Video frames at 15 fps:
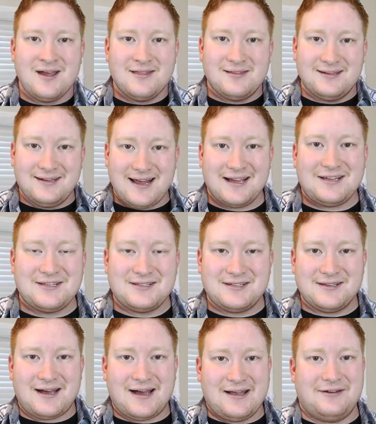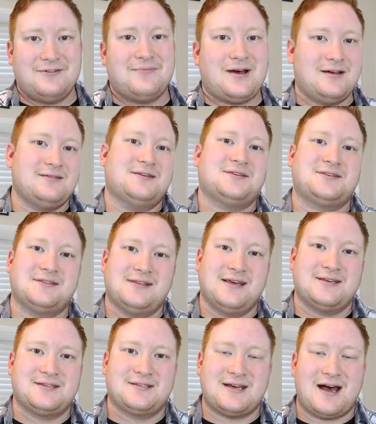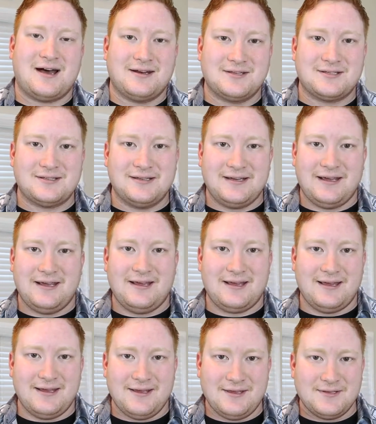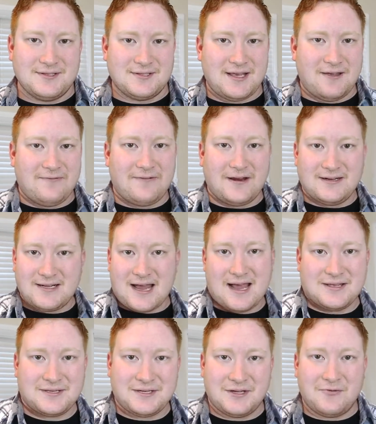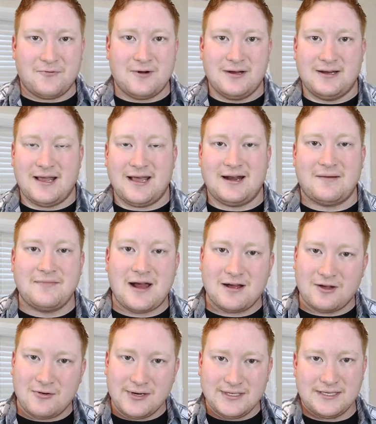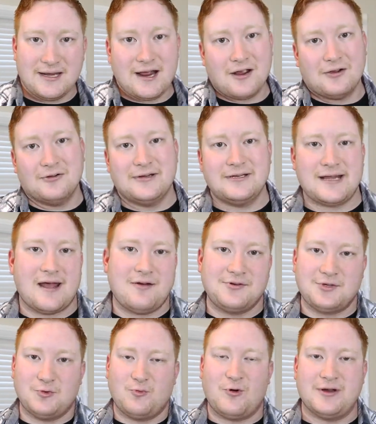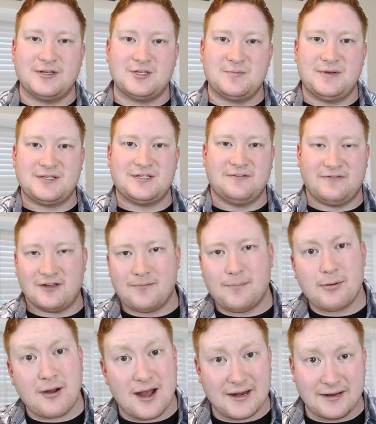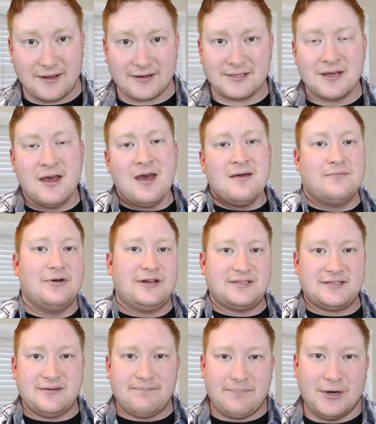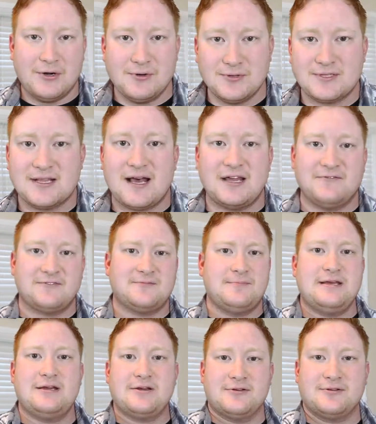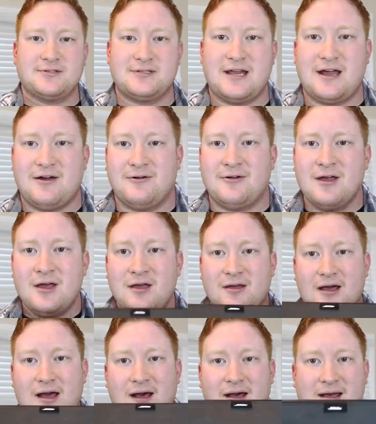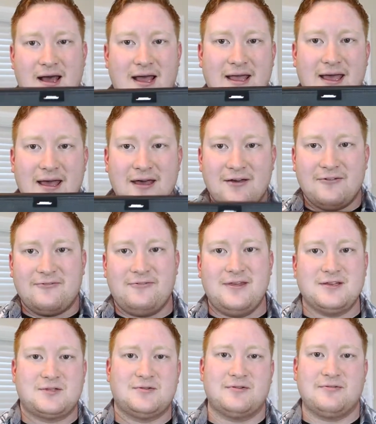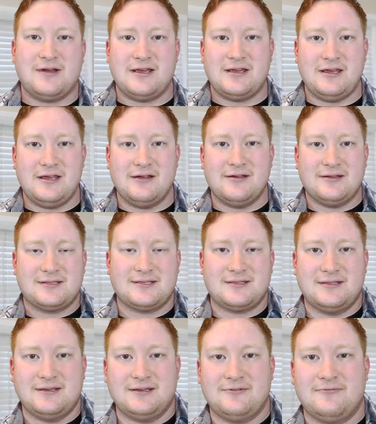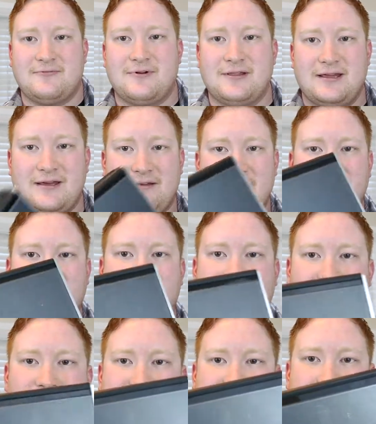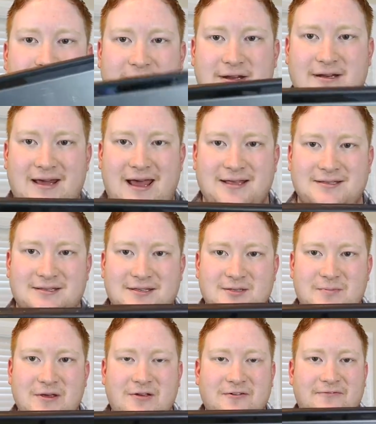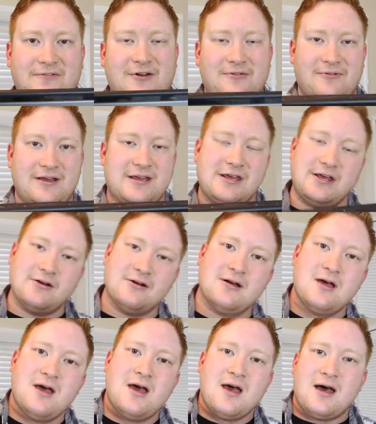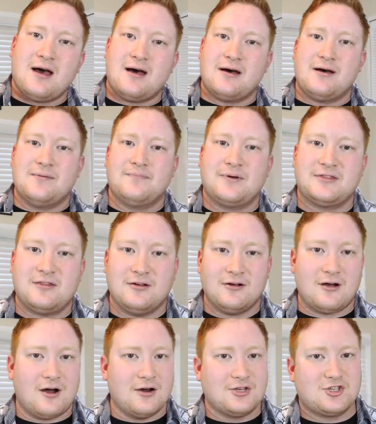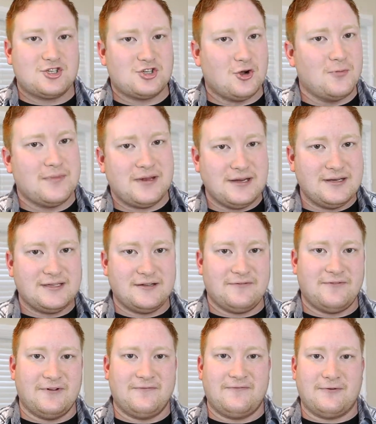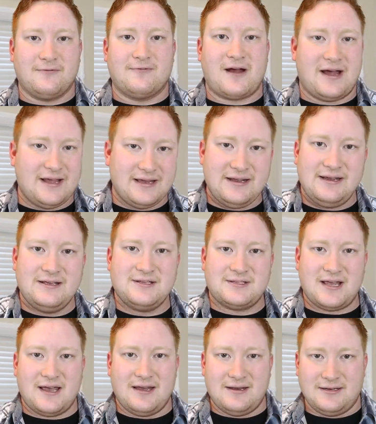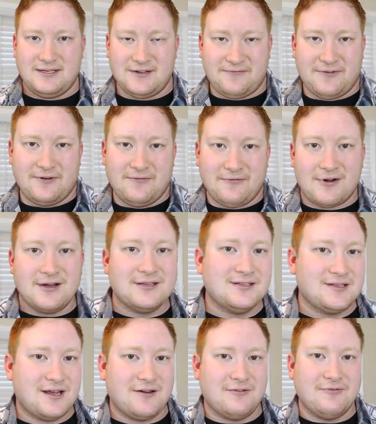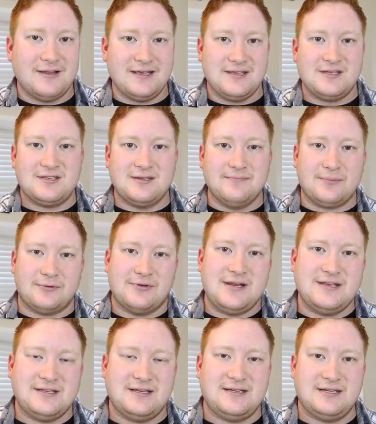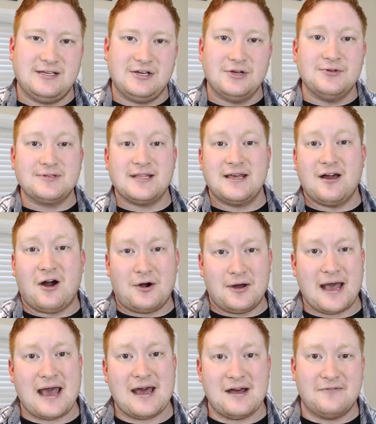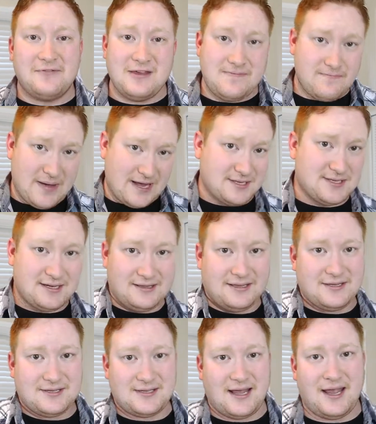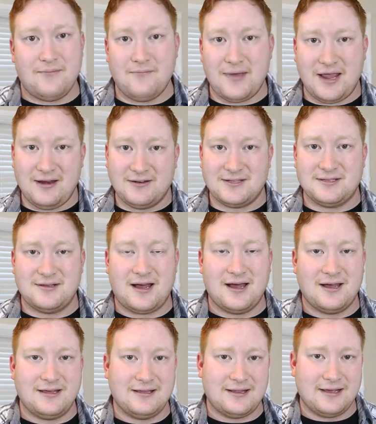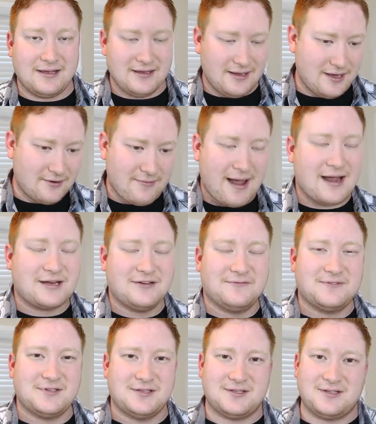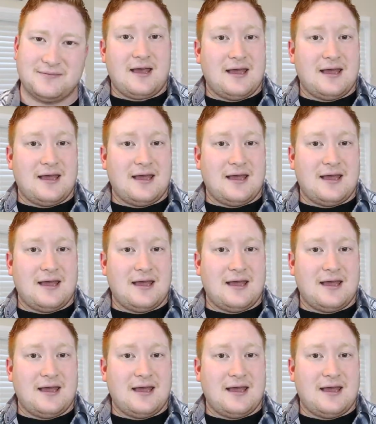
The next item on this list, honestly, is a fantastic one, and I'm not going to narrow it down to one specific product, but it's the Bose line of speakers. Now, I have this one right here. It's the one that, flips open and has the speaker front right here. But there are so many different varieties and different ones that are really simple and easy to use, and they all have the basically same main interactive system.